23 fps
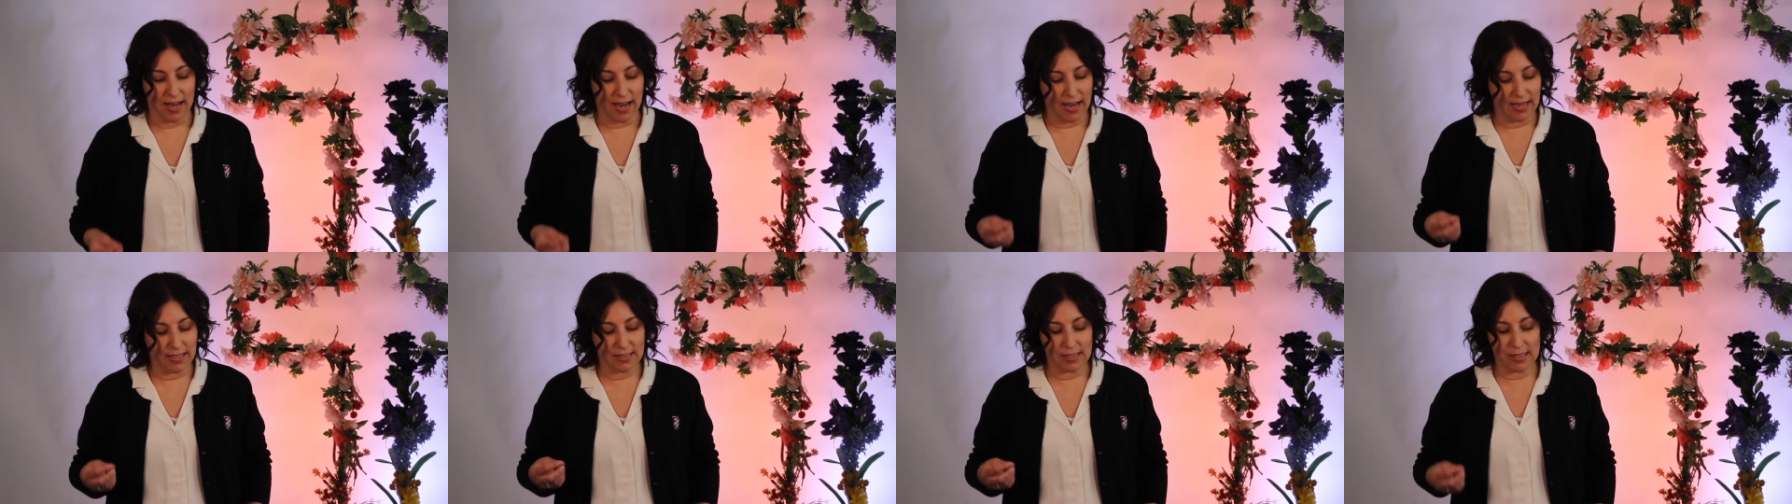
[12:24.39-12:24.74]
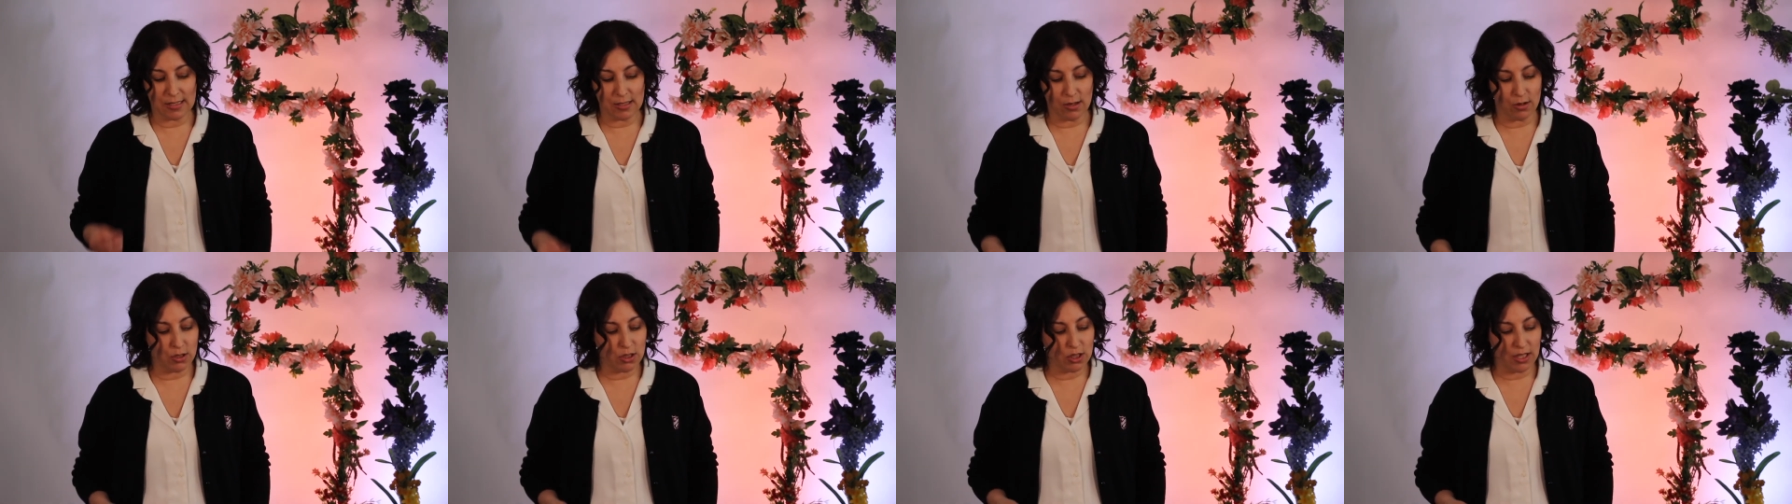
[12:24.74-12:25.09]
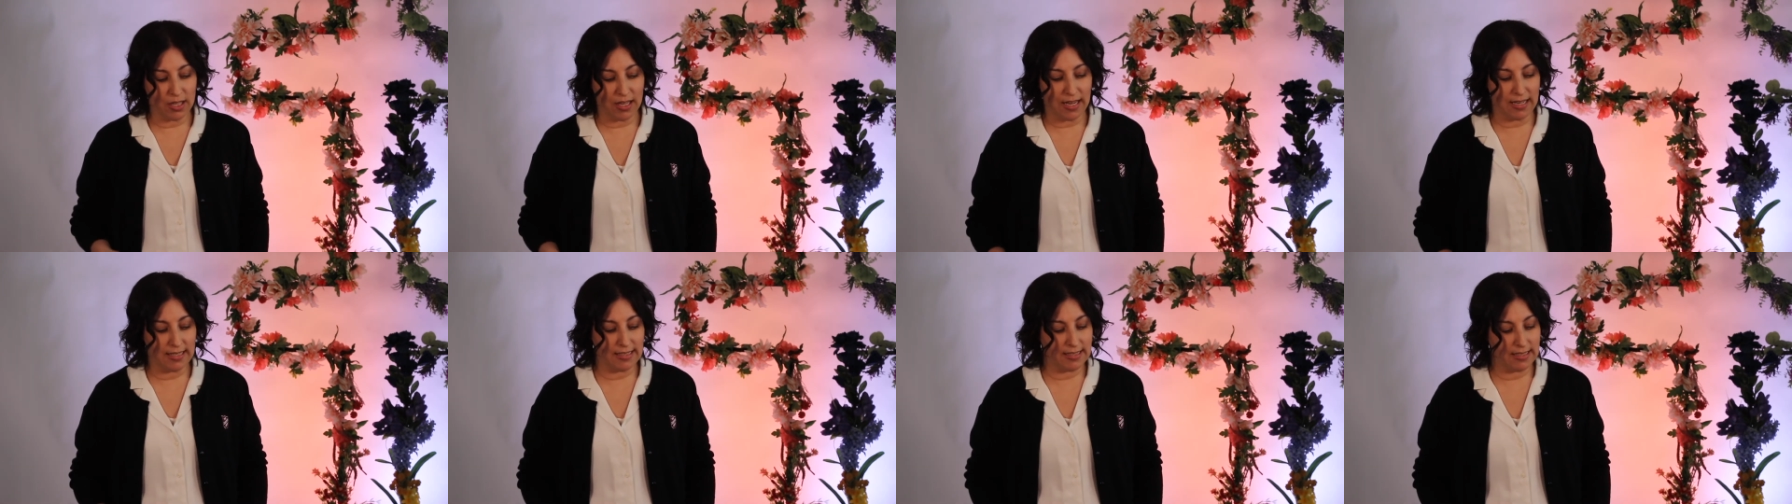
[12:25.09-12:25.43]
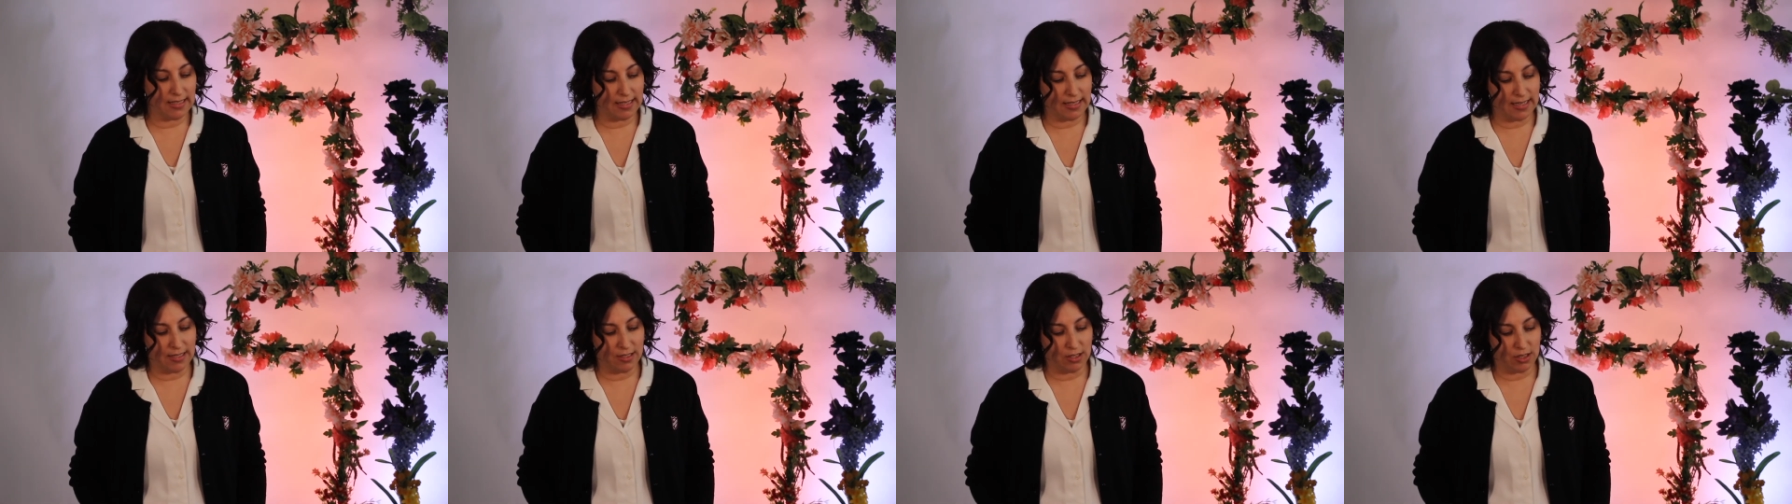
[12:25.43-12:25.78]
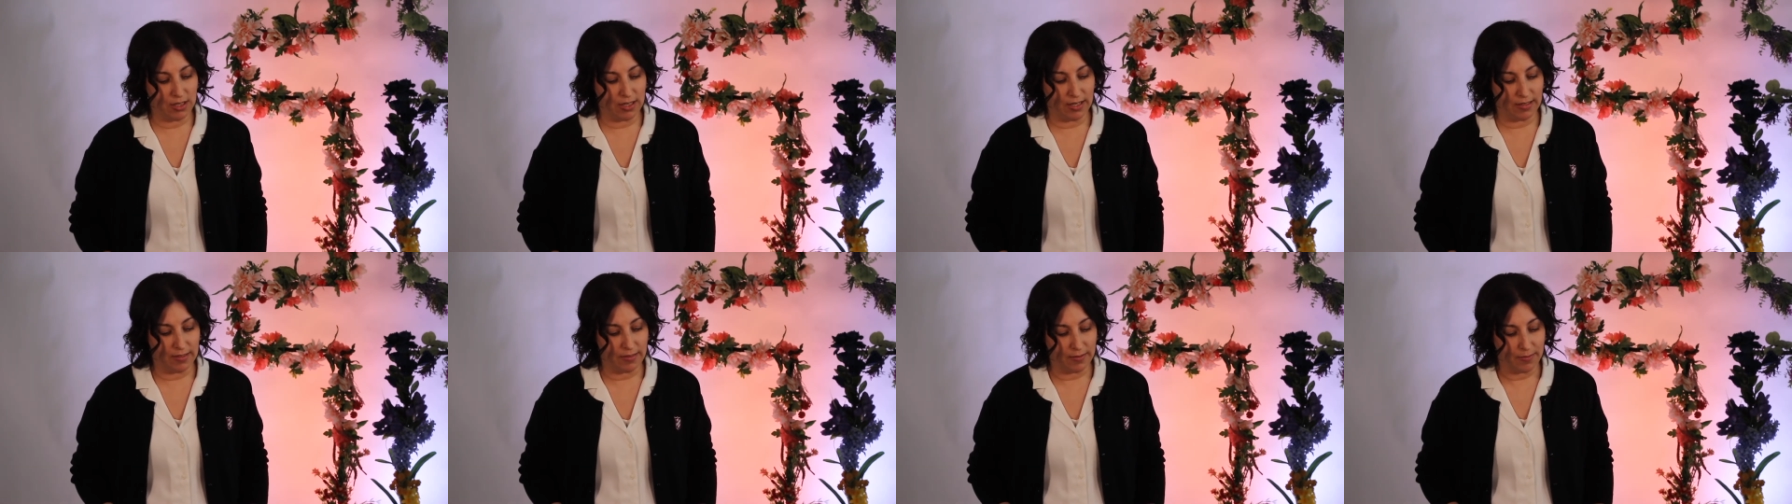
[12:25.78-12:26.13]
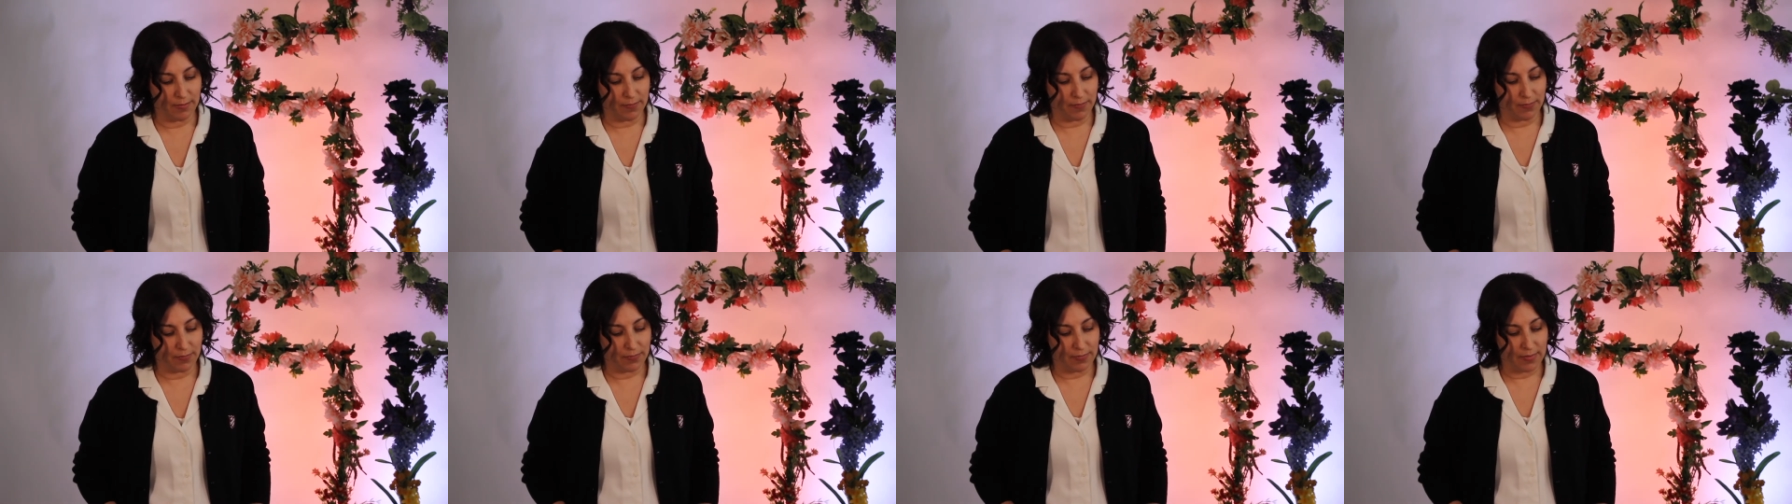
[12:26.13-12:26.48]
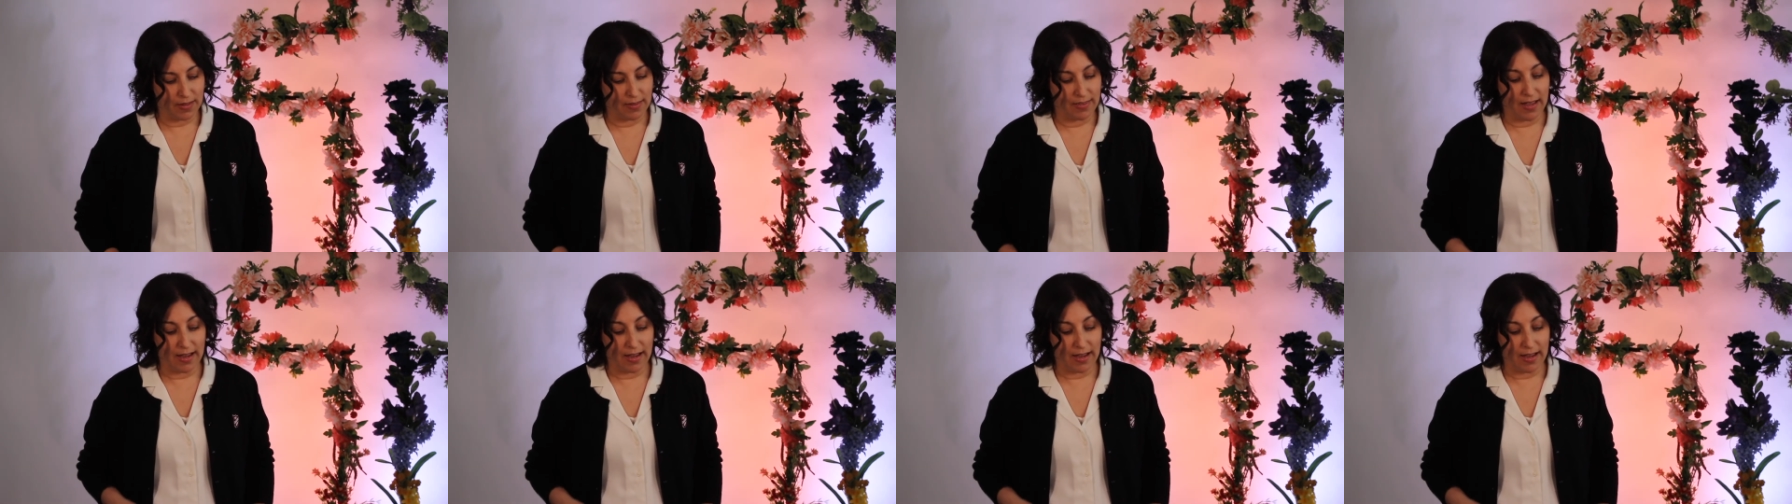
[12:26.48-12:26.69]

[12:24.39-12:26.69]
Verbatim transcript: and social isolation